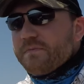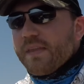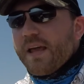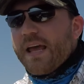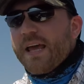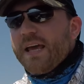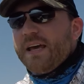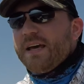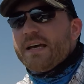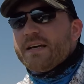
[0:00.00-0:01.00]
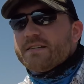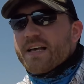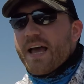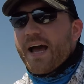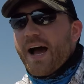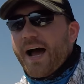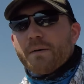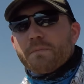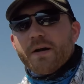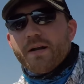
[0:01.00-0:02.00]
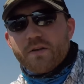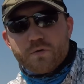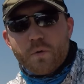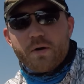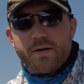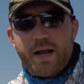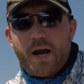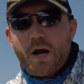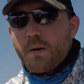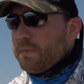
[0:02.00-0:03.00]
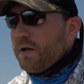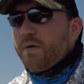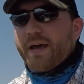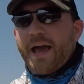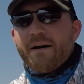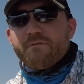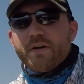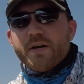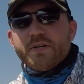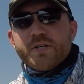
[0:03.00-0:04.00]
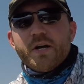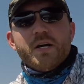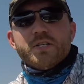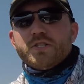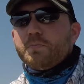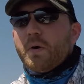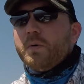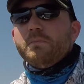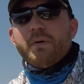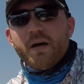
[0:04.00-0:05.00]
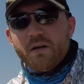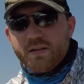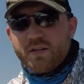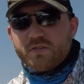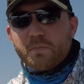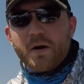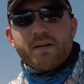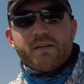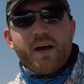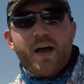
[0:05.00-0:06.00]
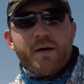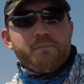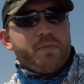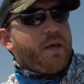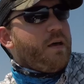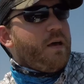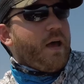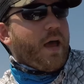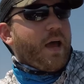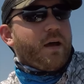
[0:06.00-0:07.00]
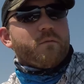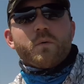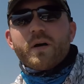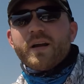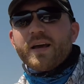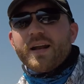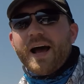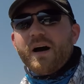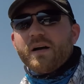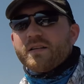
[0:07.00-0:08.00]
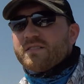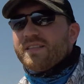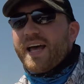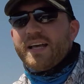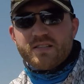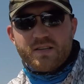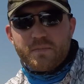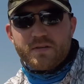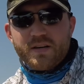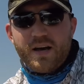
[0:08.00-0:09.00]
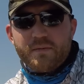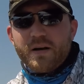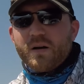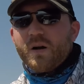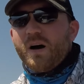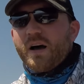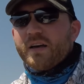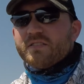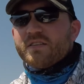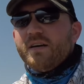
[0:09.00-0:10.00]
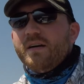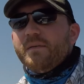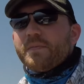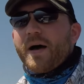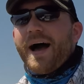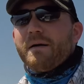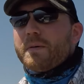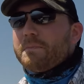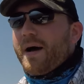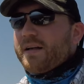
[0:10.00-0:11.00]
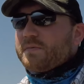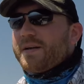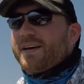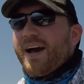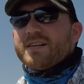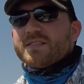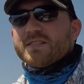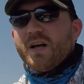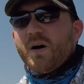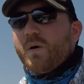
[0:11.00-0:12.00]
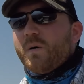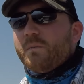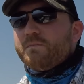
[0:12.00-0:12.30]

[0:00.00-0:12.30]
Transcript: He is a hybrid extraordinaire blue catfish, spoonbill in the springtime, and we're gonna get out. It's late summertime here in August. The hybrid bite's been kind of slow